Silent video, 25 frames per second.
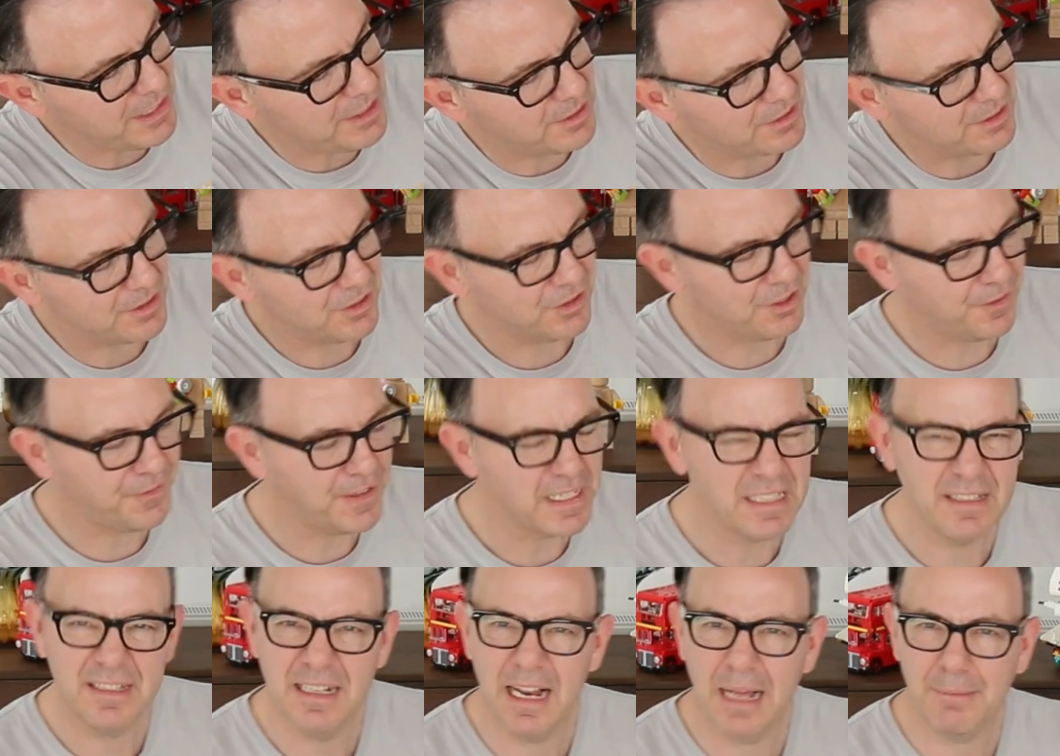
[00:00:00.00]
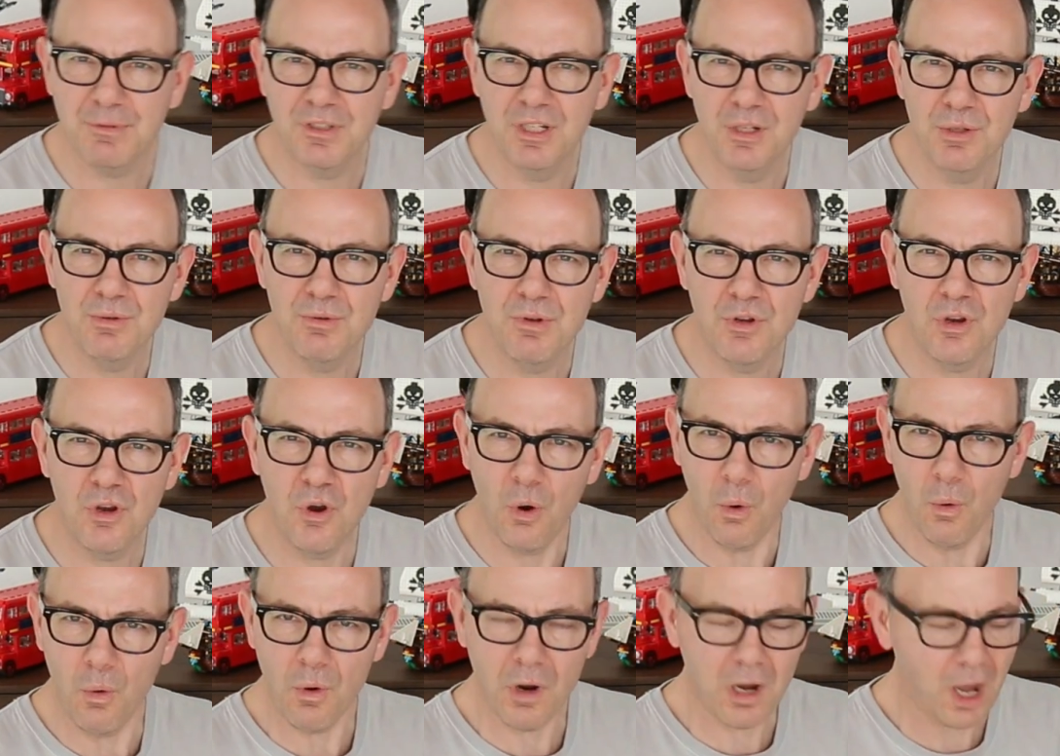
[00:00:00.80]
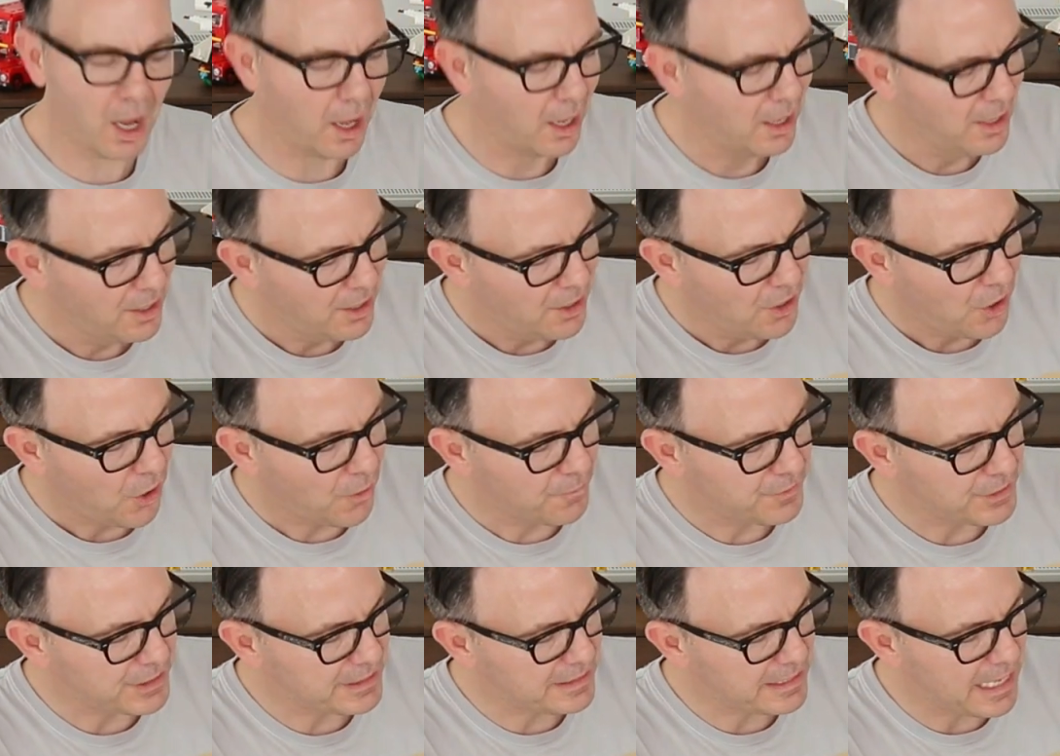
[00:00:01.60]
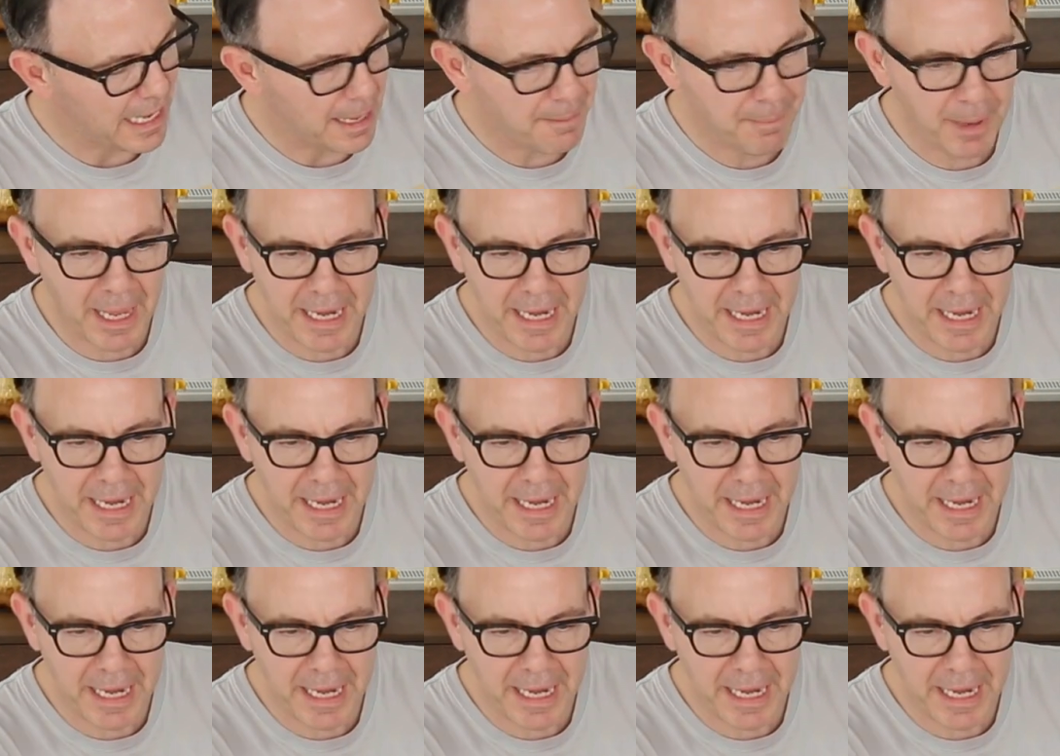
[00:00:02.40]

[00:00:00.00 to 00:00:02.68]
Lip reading: this, because I think it's an absolute corker of a set.